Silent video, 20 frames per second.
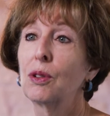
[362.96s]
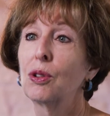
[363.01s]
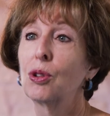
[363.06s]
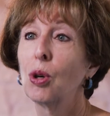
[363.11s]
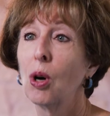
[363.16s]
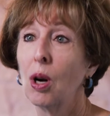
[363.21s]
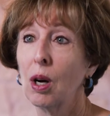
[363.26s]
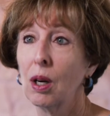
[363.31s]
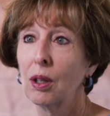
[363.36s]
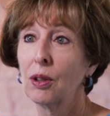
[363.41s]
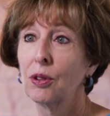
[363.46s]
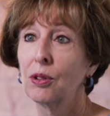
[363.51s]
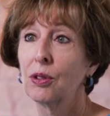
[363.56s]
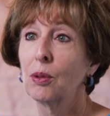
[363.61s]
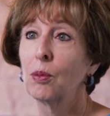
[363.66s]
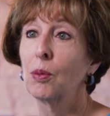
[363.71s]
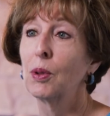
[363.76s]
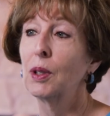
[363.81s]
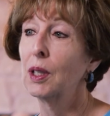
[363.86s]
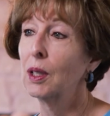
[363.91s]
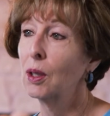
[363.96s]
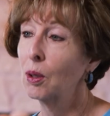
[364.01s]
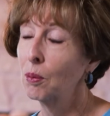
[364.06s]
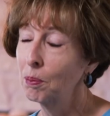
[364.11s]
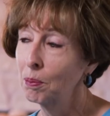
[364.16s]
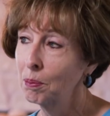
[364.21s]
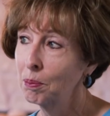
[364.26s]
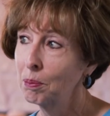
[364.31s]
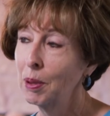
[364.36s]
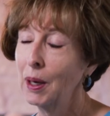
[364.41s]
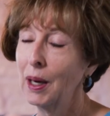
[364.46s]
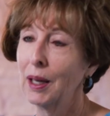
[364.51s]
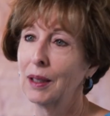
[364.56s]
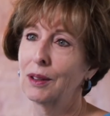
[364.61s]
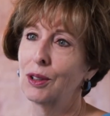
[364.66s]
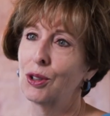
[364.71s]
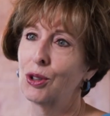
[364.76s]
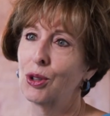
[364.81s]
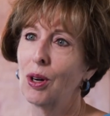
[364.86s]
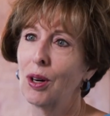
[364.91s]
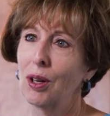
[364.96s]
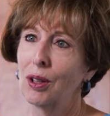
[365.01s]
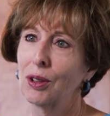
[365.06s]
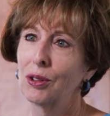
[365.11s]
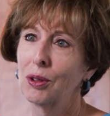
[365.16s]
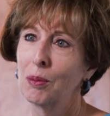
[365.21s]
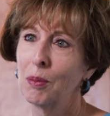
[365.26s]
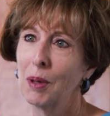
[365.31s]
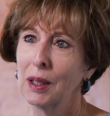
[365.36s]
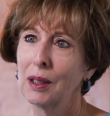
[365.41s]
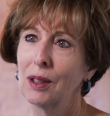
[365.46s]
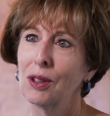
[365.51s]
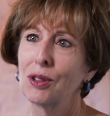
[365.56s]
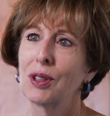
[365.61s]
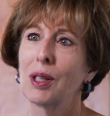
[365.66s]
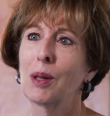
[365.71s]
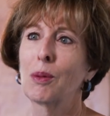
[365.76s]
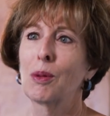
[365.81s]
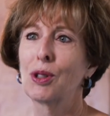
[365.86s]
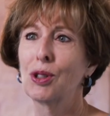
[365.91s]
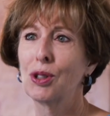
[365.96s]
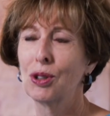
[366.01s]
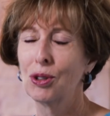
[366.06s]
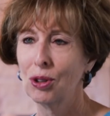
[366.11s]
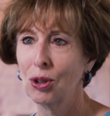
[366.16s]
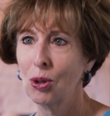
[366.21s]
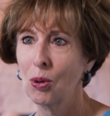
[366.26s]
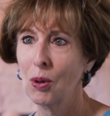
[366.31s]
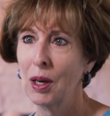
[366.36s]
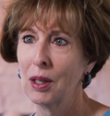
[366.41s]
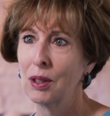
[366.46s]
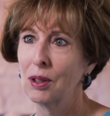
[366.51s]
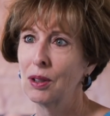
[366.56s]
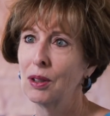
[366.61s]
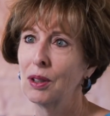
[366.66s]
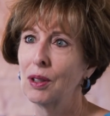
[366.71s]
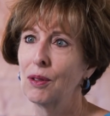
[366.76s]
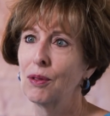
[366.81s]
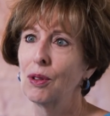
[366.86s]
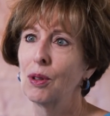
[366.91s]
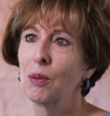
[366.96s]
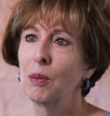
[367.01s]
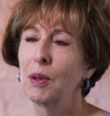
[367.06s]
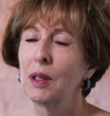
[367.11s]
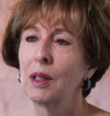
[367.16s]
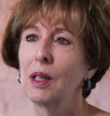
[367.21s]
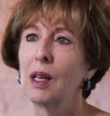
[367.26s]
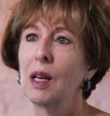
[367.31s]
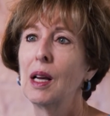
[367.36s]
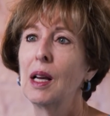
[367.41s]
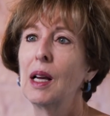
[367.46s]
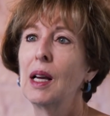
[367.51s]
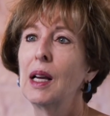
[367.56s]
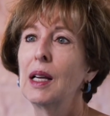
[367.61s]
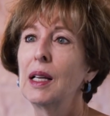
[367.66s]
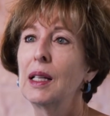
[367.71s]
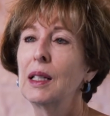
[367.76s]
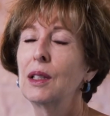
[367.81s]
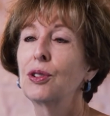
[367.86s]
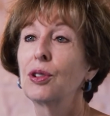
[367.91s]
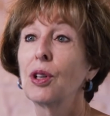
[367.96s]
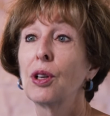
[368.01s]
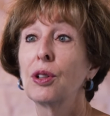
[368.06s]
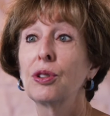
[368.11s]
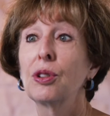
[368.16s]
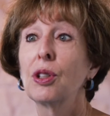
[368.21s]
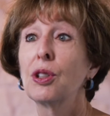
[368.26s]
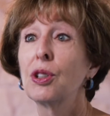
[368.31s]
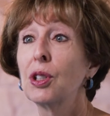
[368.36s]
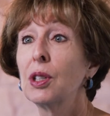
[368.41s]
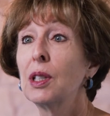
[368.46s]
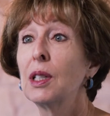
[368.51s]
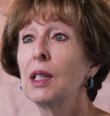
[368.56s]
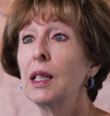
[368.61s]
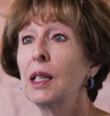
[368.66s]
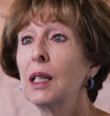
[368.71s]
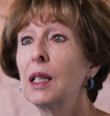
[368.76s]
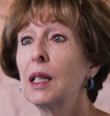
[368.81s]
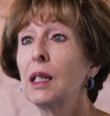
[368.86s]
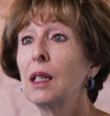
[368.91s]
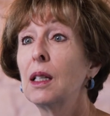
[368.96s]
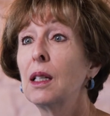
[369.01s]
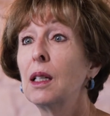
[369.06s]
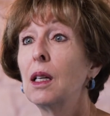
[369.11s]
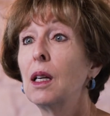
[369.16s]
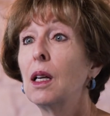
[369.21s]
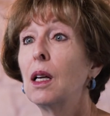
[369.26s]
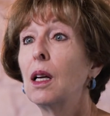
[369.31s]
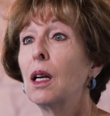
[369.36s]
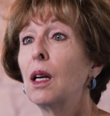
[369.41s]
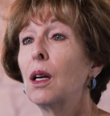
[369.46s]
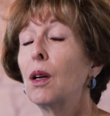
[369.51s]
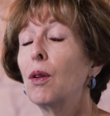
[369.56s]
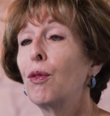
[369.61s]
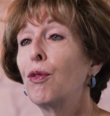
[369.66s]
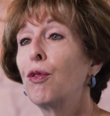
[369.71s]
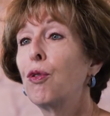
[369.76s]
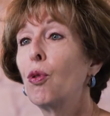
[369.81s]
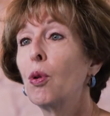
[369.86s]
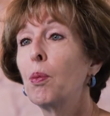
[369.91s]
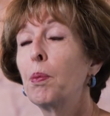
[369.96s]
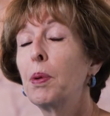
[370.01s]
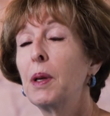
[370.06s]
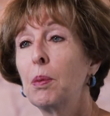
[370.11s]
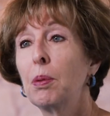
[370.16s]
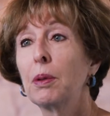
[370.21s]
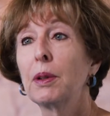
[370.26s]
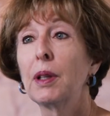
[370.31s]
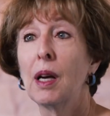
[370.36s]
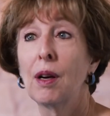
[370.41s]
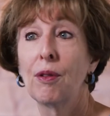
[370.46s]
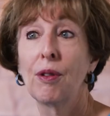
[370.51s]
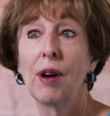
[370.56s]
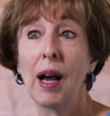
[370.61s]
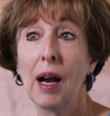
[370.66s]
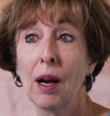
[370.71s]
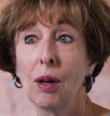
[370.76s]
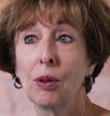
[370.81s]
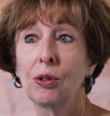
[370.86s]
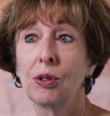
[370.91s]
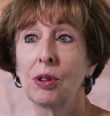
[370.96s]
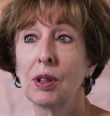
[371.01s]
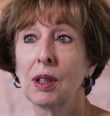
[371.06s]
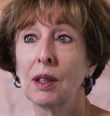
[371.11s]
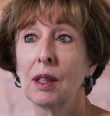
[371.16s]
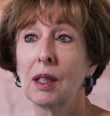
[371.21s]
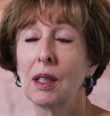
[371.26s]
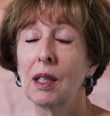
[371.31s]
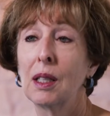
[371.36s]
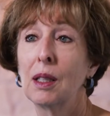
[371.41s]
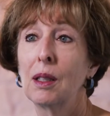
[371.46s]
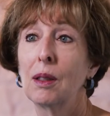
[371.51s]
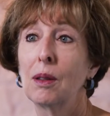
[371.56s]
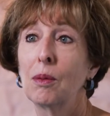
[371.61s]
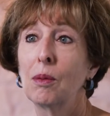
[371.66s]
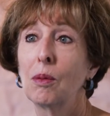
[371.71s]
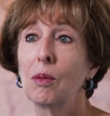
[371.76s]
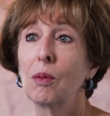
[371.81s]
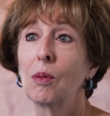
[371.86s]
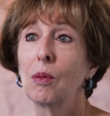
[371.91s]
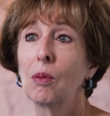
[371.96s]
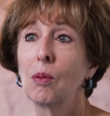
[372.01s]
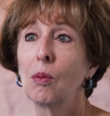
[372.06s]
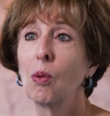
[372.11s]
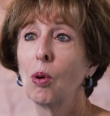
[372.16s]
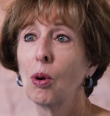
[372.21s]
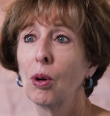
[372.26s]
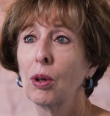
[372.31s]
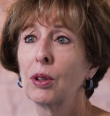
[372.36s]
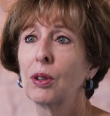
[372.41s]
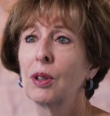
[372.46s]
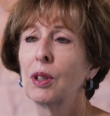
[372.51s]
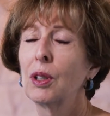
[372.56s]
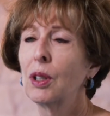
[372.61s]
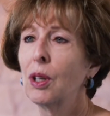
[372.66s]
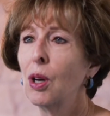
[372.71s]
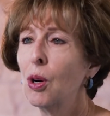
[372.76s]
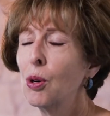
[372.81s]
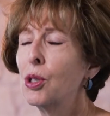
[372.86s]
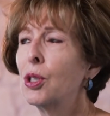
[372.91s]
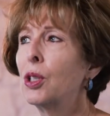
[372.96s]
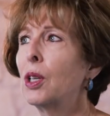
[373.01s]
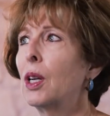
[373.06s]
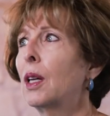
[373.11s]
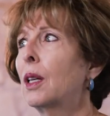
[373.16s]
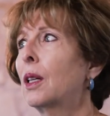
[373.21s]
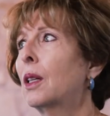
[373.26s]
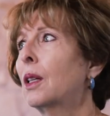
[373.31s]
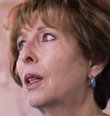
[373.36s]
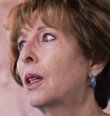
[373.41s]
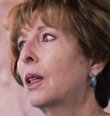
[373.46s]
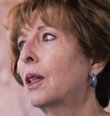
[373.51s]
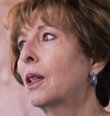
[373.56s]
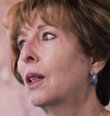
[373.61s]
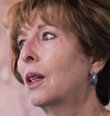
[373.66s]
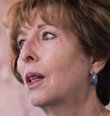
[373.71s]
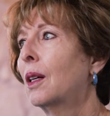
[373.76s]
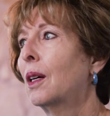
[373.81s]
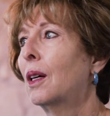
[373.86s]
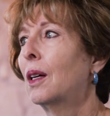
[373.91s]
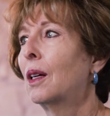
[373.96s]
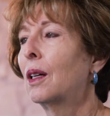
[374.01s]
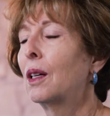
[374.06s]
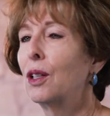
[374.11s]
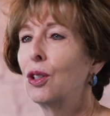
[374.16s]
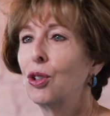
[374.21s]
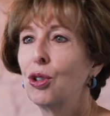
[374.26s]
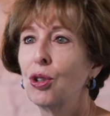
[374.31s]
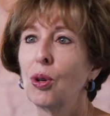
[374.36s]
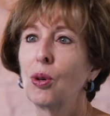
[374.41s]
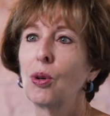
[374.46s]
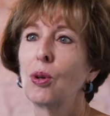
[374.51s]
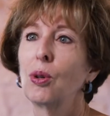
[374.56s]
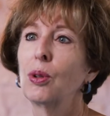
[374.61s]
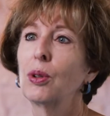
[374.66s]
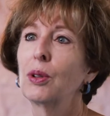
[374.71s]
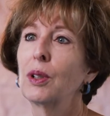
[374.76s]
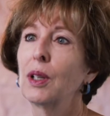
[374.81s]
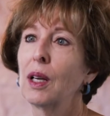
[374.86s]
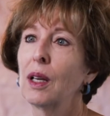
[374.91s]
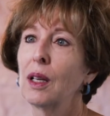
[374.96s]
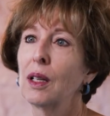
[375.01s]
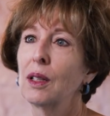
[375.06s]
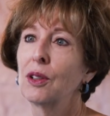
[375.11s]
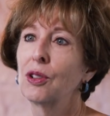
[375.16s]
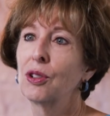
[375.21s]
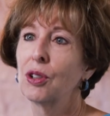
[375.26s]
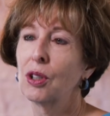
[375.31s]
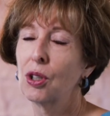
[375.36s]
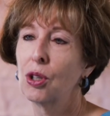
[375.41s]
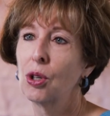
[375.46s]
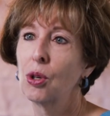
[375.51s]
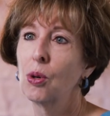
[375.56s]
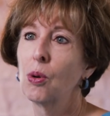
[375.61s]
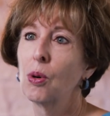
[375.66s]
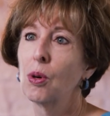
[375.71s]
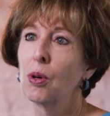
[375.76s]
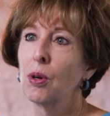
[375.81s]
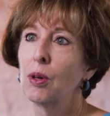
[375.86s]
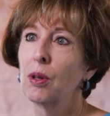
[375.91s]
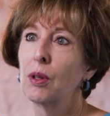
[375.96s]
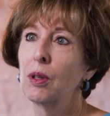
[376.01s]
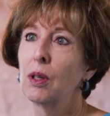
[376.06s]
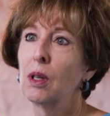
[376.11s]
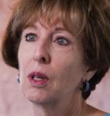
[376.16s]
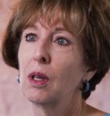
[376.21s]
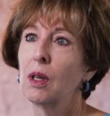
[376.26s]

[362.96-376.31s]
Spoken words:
trucks, and we'd help pack the trucks and make the sandwiches and go out and deliver them. And he saw such a need for people to have housing that he worked and negotiated and cajoled and secured